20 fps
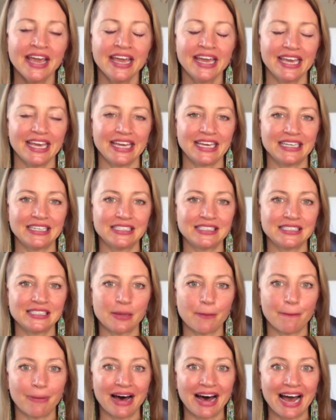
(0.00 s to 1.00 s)
is
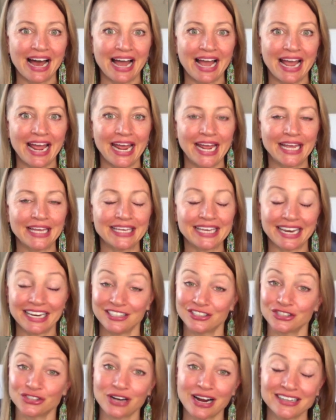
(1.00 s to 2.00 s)
by getting
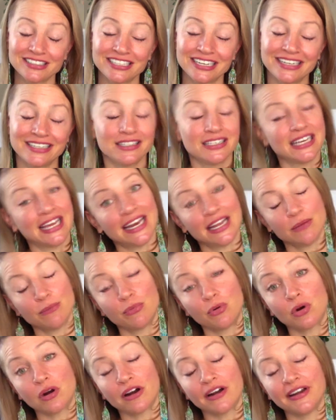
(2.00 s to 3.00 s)
distracted, getting
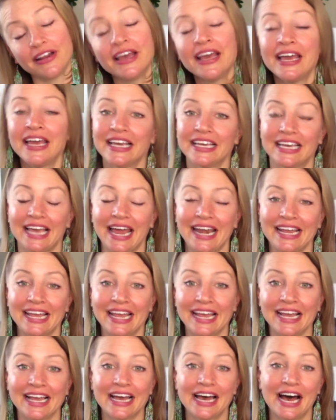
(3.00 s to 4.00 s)
bored,
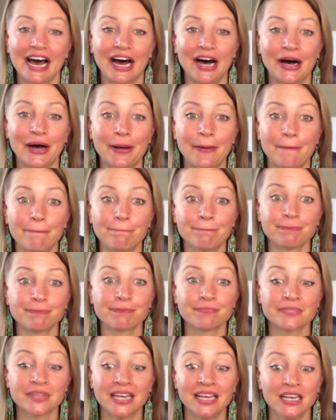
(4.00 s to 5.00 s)
getting
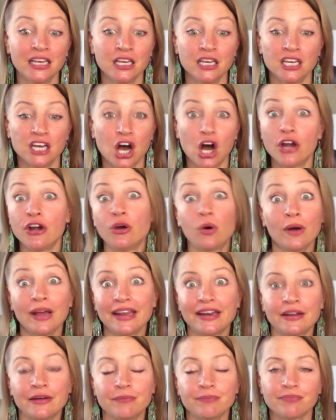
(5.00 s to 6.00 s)

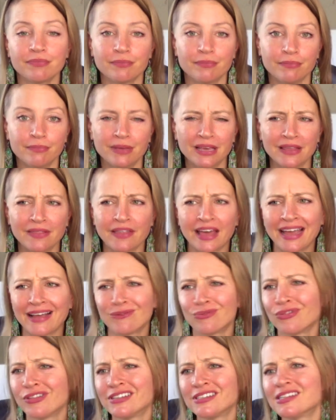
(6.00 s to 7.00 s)
annoyed, being like,
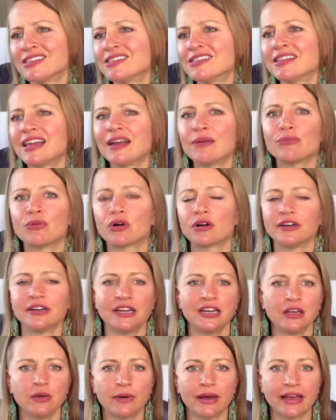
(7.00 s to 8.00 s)
this isn't that important
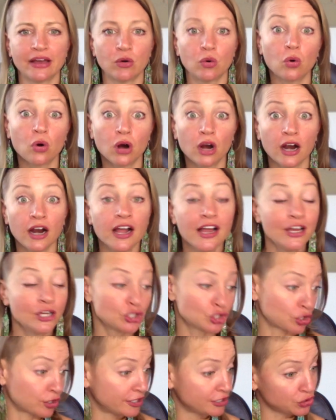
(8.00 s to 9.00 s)
anyway, or
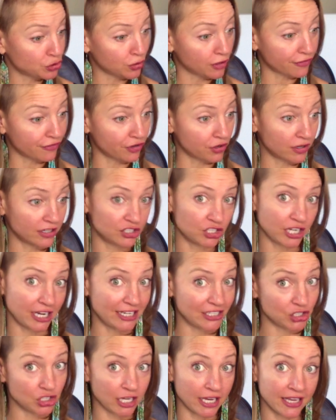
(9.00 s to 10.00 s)
turning to our phone and
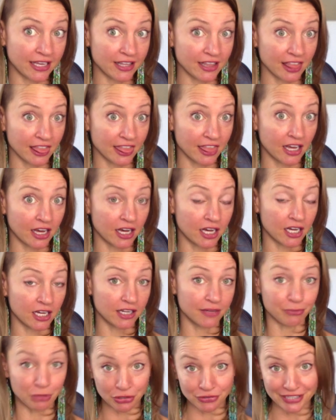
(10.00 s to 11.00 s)
changing the
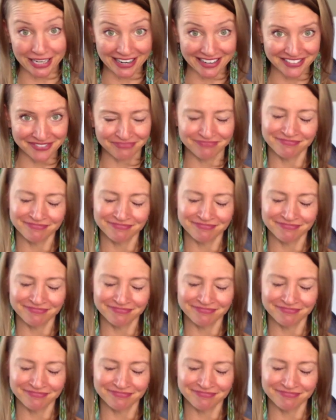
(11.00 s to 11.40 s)
music.